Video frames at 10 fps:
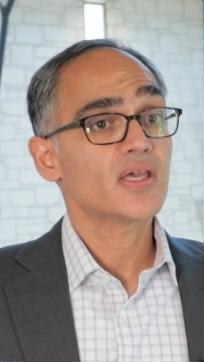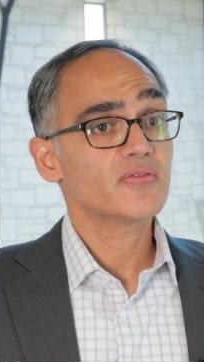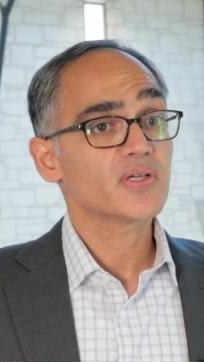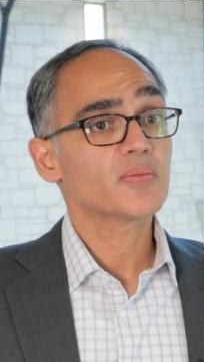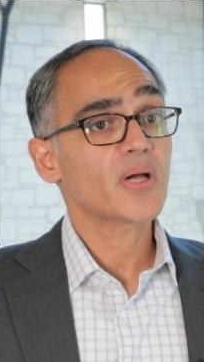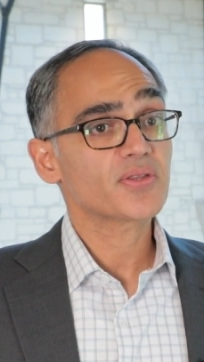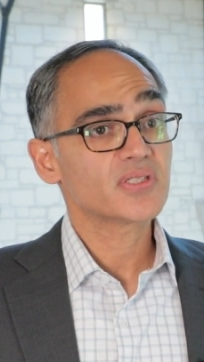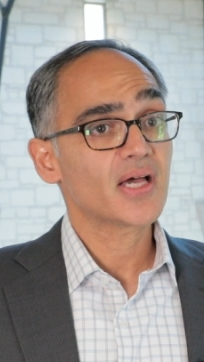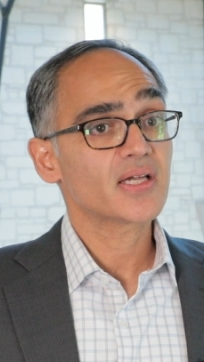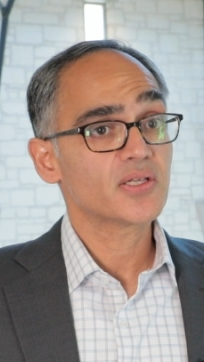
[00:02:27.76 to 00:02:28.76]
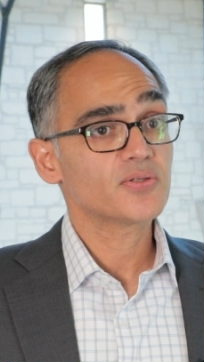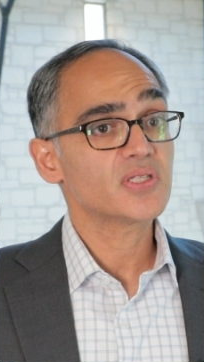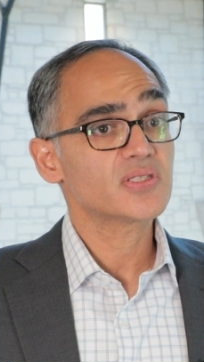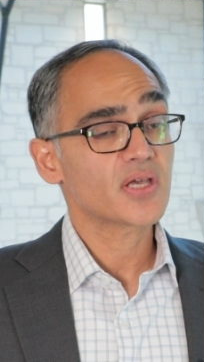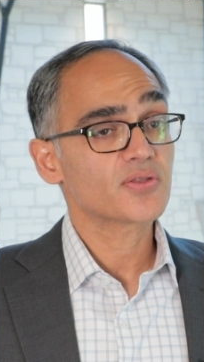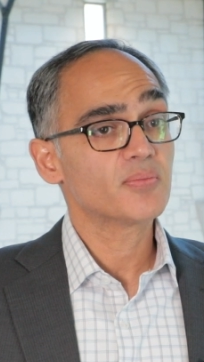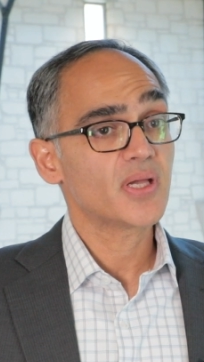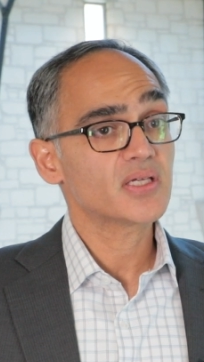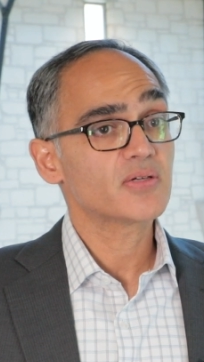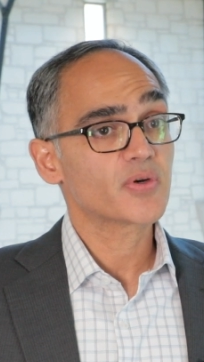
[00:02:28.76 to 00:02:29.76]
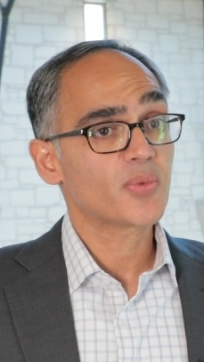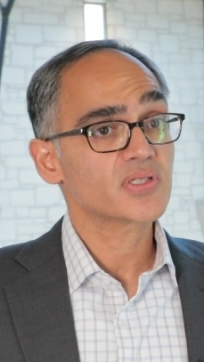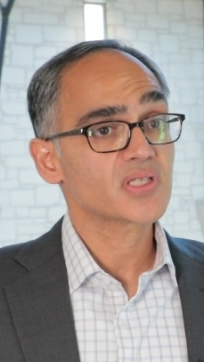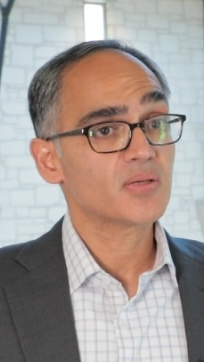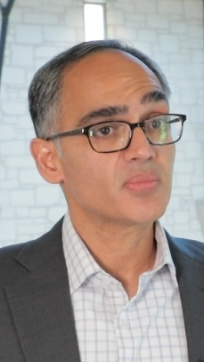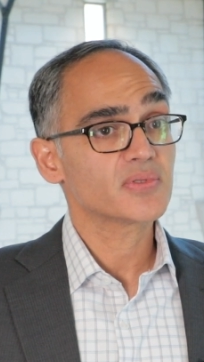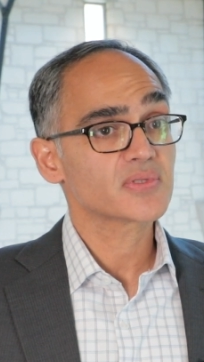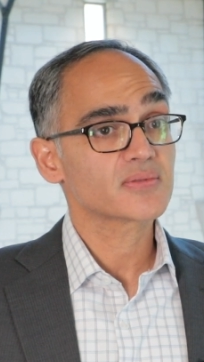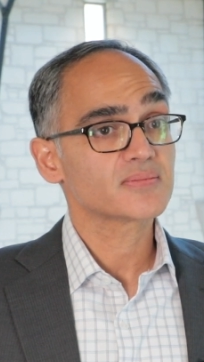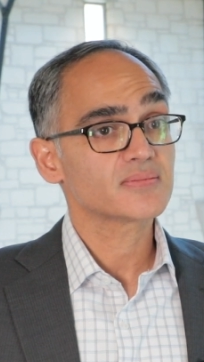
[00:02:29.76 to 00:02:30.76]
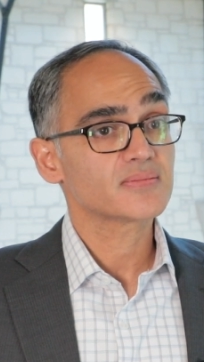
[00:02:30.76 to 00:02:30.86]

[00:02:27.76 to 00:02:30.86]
they feel about the diagnoses that they're making from our samples.